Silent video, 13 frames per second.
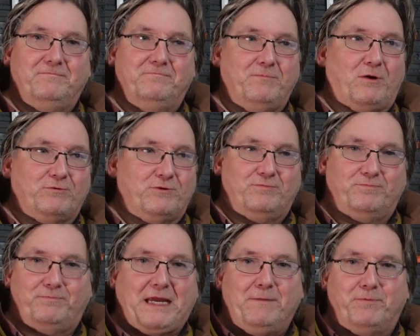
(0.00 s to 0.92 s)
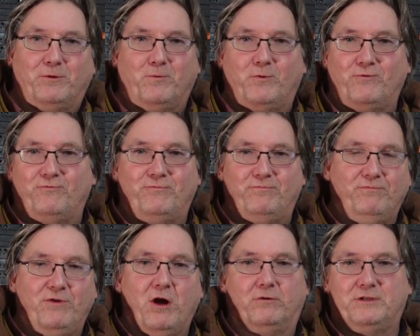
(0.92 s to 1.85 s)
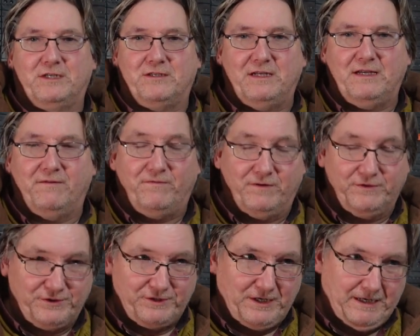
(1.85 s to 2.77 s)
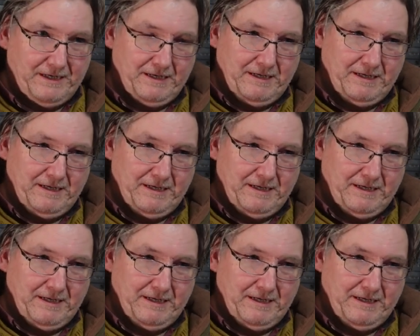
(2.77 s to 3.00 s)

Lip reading: Most people wouldn't notice the difference.